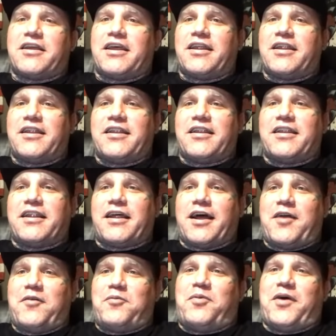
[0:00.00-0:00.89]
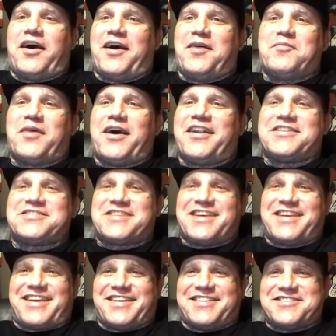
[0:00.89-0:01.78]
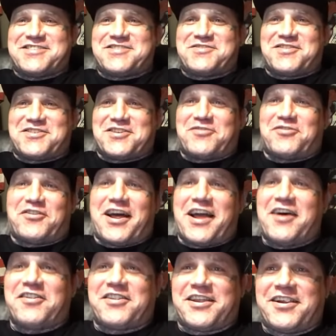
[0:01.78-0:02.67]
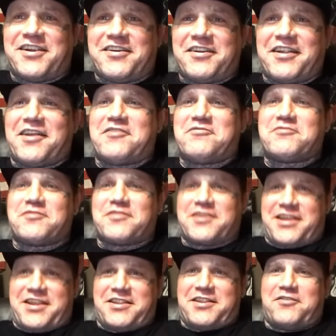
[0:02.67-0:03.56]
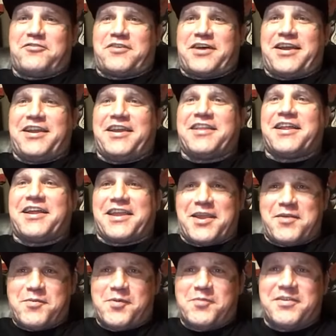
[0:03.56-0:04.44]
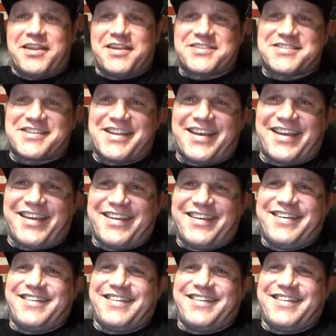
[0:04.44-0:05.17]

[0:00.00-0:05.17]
and I bought a ticket just to fly out there. I get in the fight, and I came home the next day.